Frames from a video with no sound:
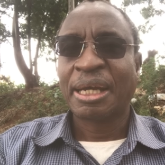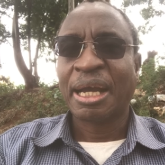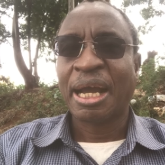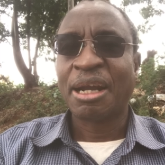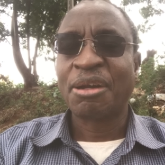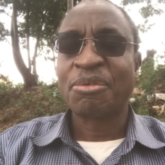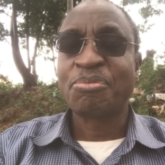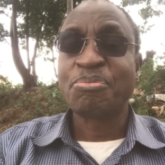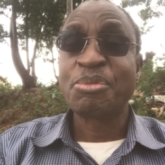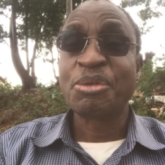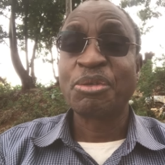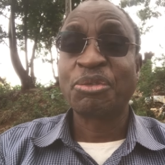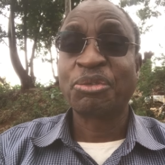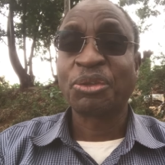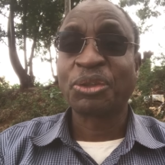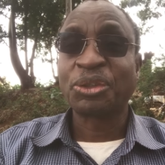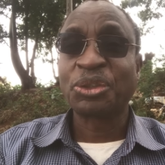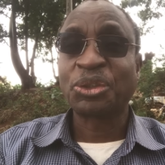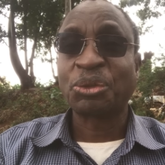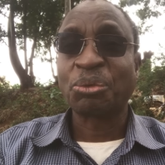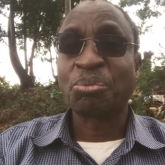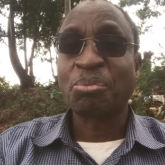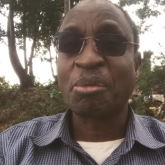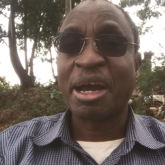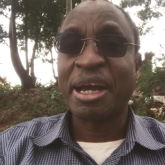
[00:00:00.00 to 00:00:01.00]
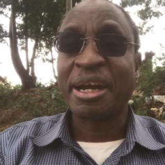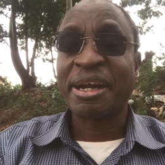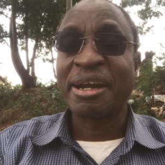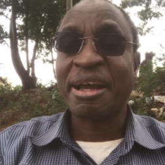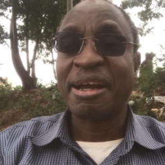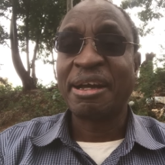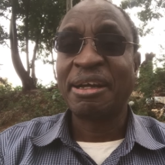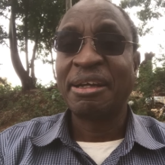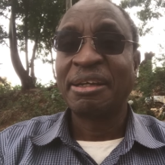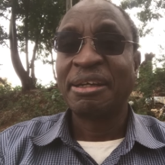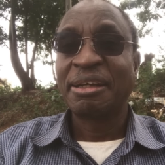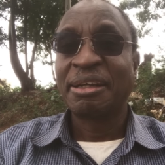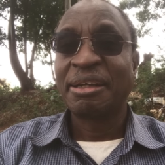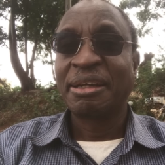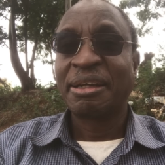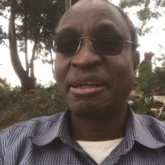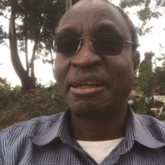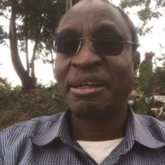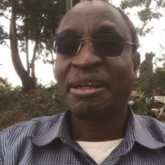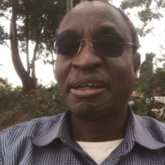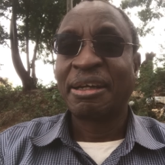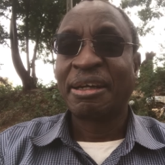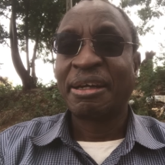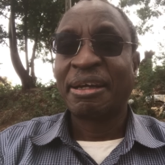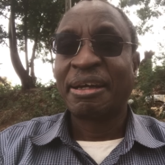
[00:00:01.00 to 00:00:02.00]
I'll be forced to marry her
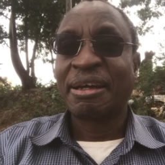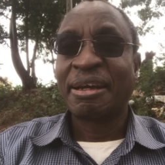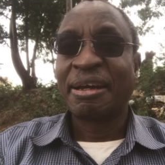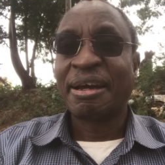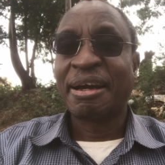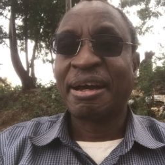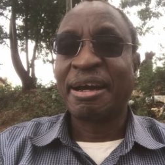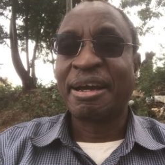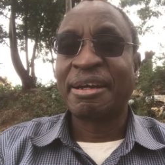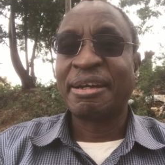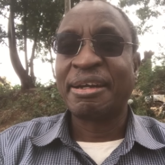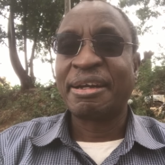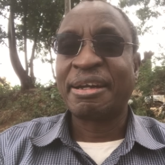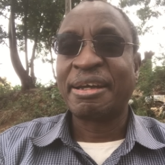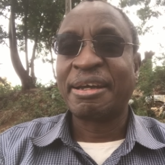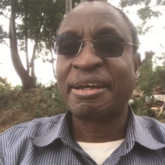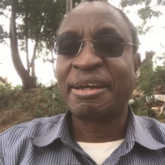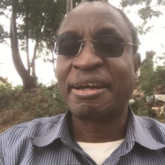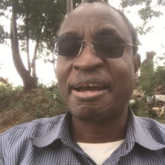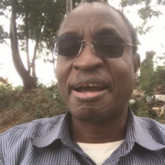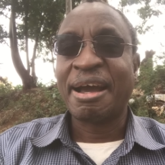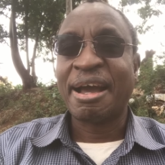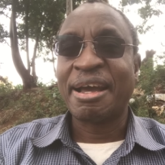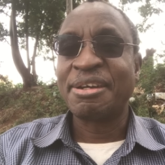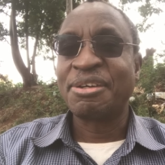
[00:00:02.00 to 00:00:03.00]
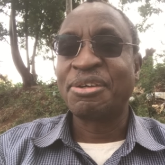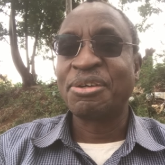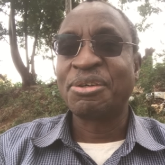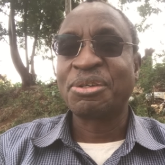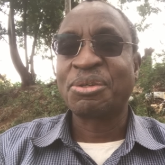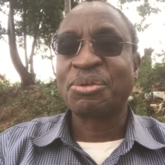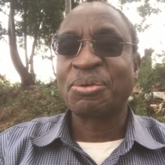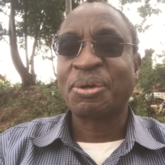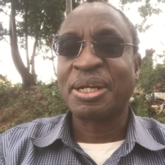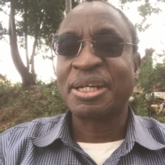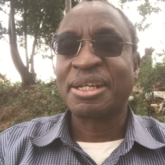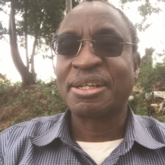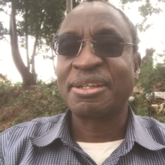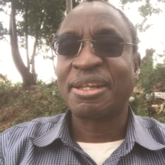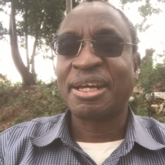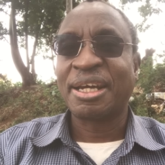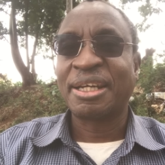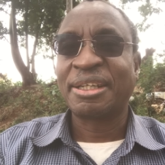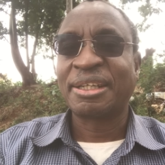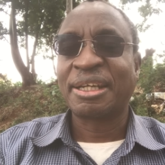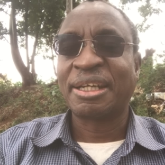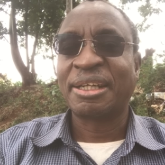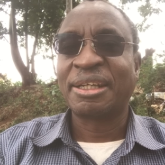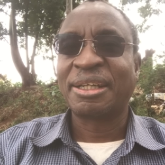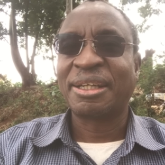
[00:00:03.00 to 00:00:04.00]
and uh, I don't want
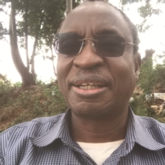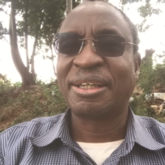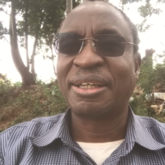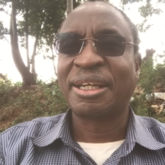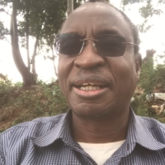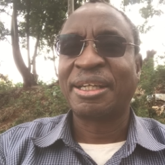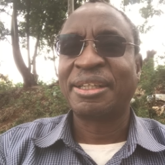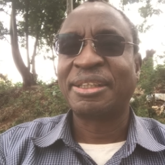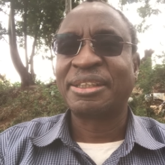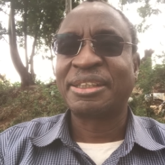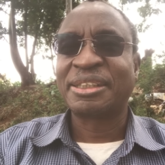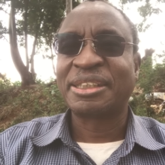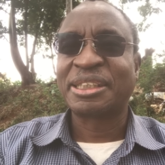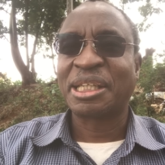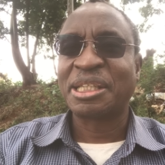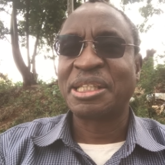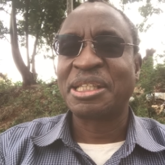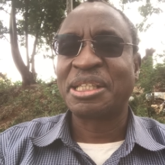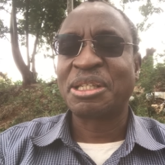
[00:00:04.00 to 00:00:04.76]
that, and uh, and it,